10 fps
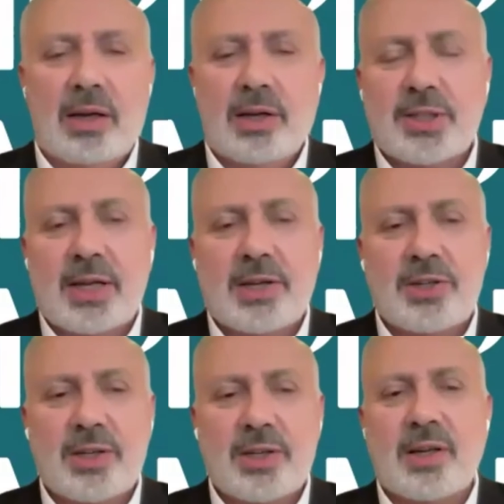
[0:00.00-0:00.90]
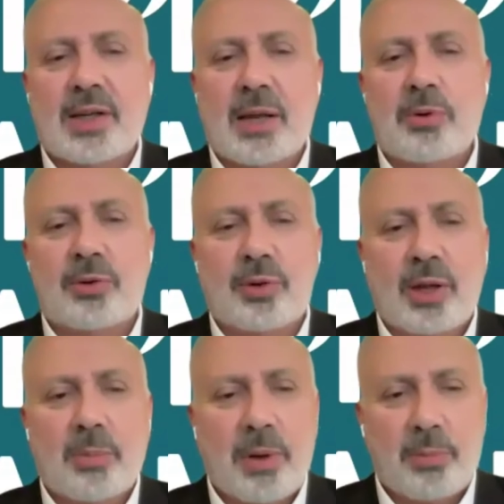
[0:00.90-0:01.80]
legislation is not able to
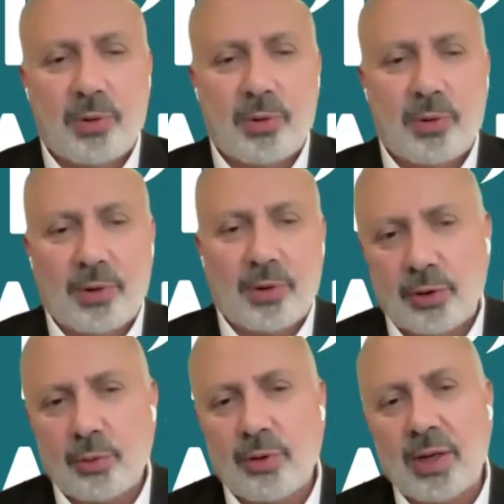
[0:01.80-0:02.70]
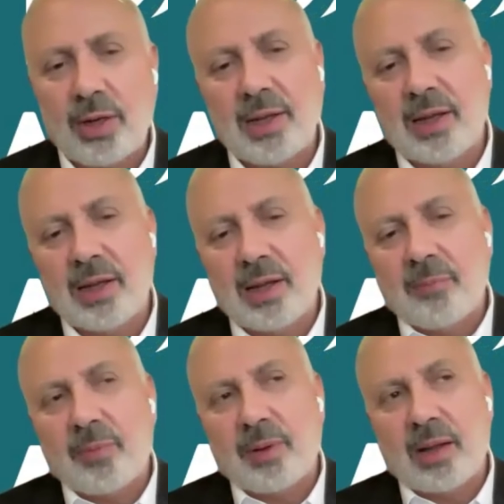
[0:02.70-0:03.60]
keep up with it. So really,
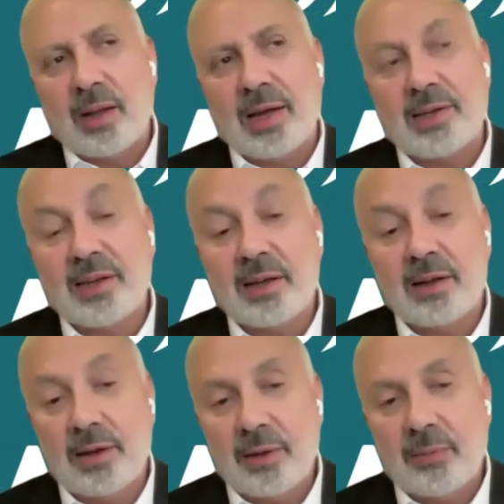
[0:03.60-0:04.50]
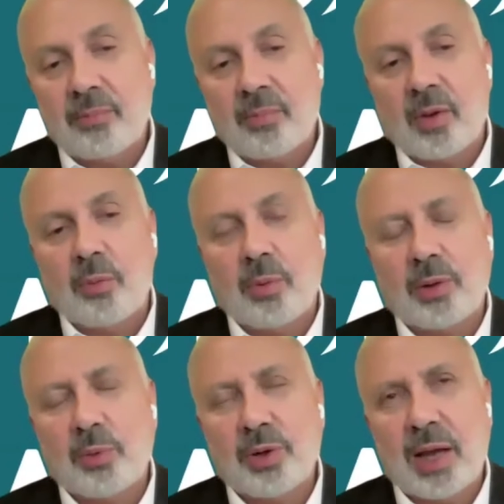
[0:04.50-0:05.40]
ideally,
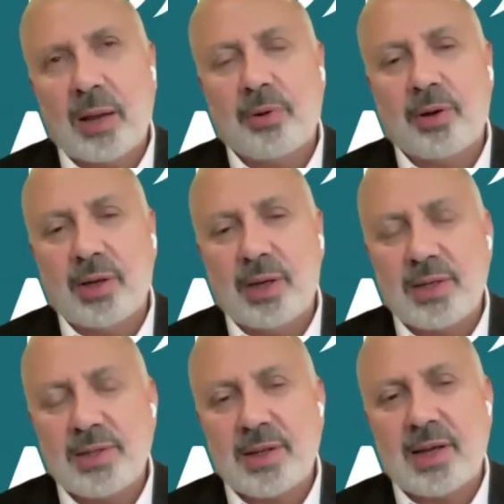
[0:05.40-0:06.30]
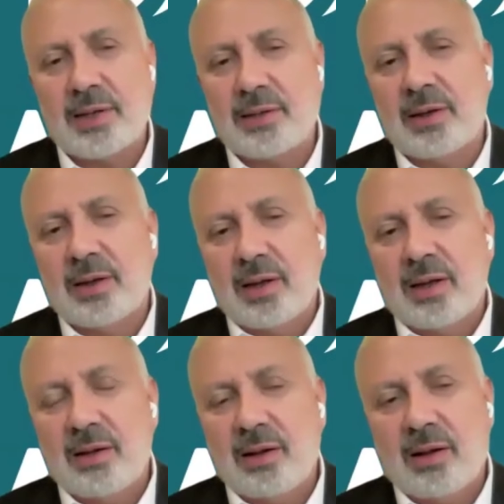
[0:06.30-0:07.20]
what would happen is that
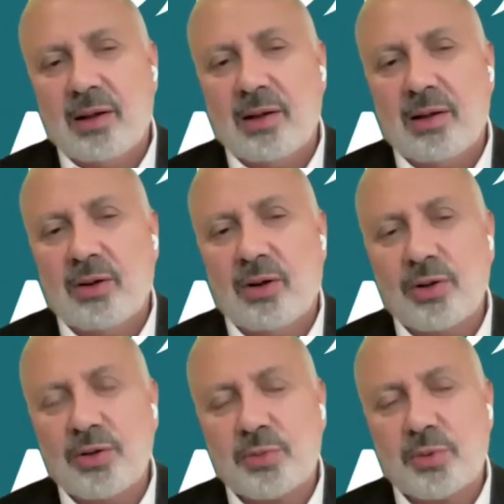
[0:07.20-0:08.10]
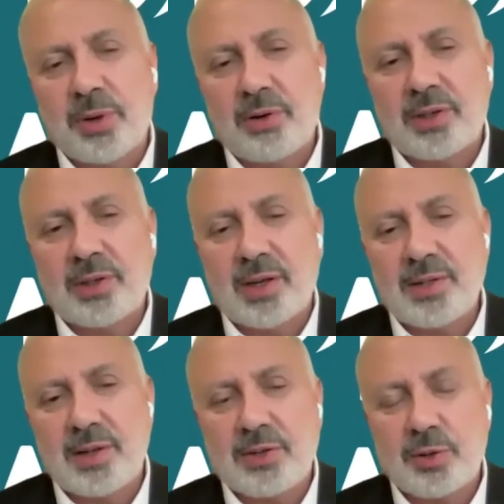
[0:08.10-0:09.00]
laws would be written
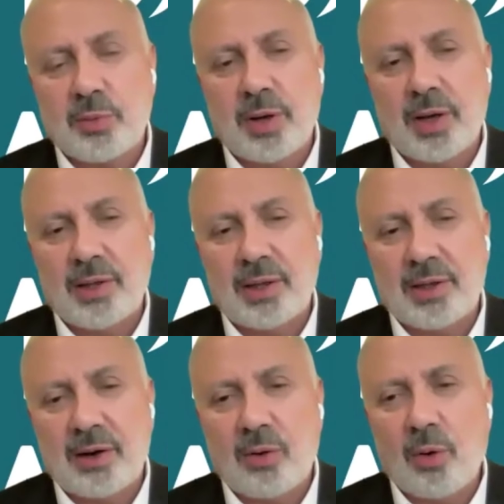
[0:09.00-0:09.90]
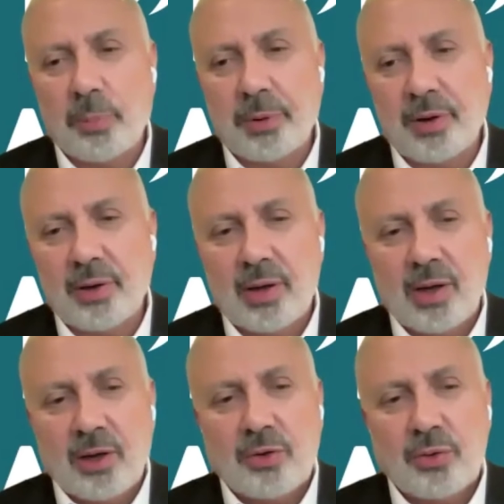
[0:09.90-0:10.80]
in such a way that are open
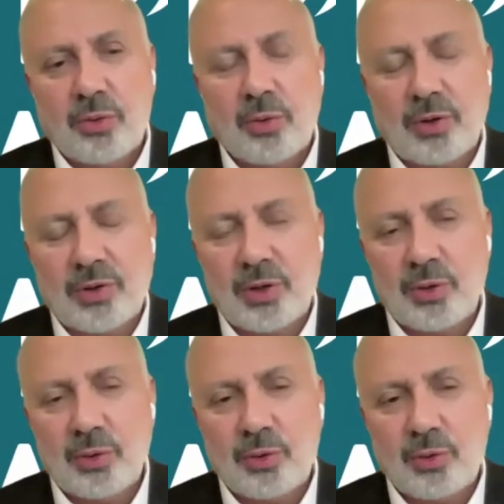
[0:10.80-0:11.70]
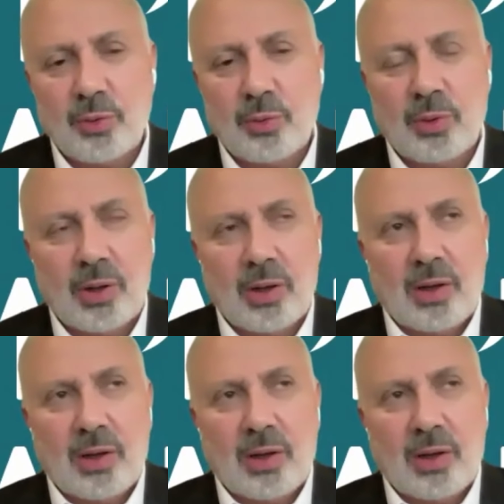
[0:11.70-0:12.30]
to continue to